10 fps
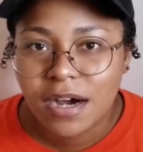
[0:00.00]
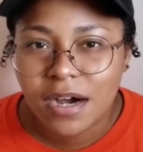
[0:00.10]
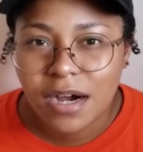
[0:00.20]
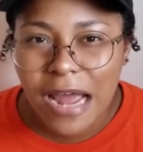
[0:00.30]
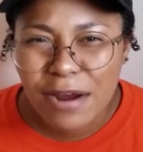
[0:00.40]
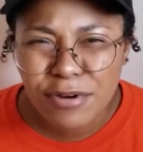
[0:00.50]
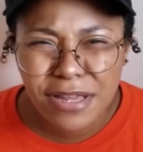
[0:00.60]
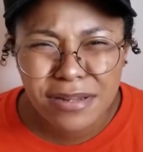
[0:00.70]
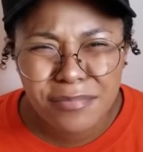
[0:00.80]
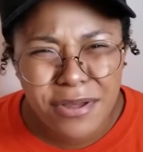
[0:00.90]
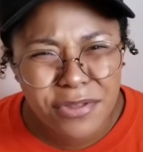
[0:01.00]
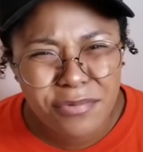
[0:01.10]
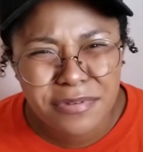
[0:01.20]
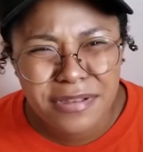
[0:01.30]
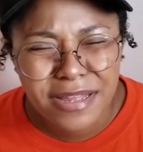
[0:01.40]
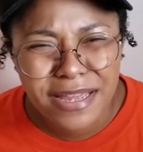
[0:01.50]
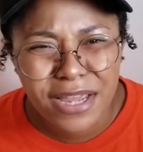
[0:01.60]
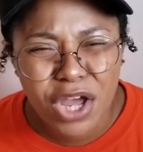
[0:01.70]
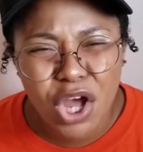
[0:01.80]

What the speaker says: Ariella's mother was like,